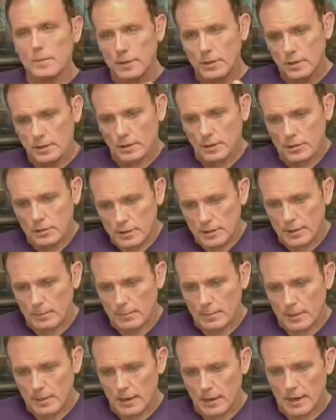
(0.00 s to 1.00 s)
because our
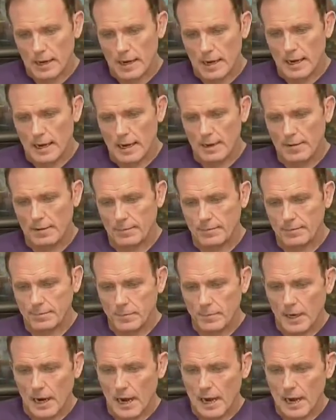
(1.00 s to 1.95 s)
SIP uh,